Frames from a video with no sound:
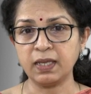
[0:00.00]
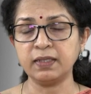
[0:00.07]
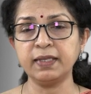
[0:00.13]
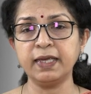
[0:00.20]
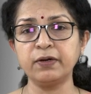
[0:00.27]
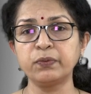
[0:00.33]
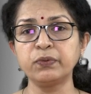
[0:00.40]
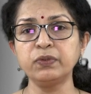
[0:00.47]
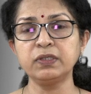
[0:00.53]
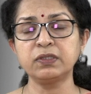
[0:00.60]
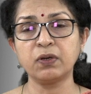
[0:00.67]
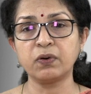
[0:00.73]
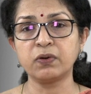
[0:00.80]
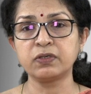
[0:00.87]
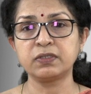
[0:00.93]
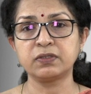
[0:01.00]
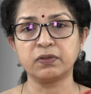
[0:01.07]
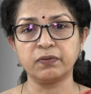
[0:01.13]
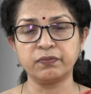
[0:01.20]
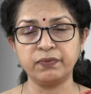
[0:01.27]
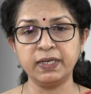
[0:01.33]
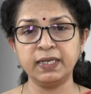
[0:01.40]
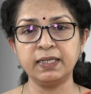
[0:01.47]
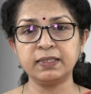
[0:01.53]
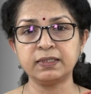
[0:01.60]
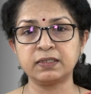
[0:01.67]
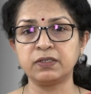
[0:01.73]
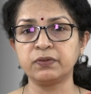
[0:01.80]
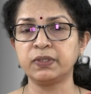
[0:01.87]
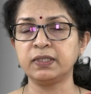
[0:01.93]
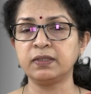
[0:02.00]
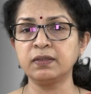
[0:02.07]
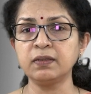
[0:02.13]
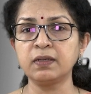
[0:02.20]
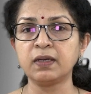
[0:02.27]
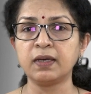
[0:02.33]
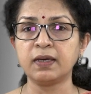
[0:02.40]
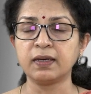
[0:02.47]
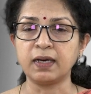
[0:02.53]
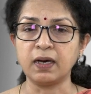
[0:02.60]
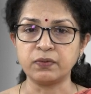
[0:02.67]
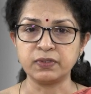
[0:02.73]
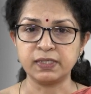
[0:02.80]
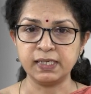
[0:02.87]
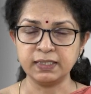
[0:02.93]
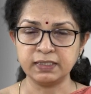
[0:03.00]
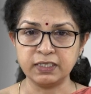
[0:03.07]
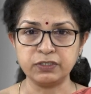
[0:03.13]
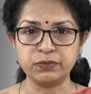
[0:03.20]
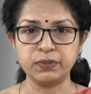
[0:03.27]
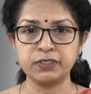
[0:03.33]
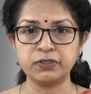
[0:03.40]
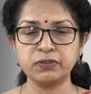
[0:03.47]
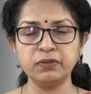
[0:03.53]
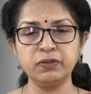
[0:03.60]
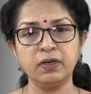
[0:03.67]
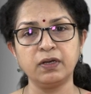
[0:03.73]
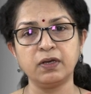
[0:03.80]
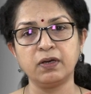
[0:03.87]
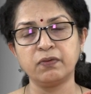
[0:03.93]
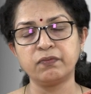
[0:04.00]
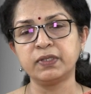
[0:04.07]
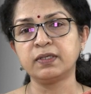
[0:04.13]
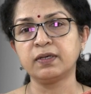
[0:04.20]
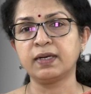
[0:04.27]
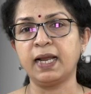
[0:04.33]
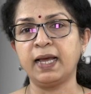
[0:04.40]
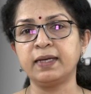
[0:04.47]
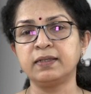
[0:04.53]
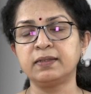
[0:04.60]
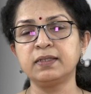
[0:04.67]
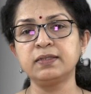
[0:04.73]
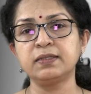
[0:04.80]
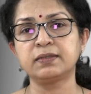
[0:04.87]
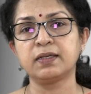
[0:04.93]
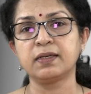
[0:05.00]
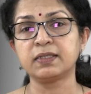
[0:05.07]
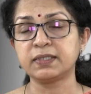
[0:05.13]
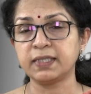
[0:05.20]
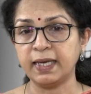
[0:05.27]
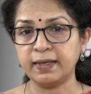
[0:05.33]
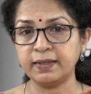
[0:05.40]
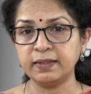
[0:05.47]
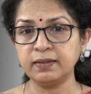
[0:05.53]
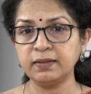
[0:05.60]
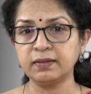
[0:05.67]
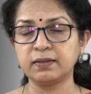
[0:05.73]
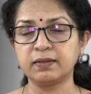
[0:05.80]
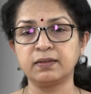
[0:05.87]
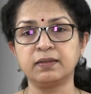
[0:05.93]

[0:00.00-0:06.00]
their own thoughts or feelings during the counseling situation when the client is sharing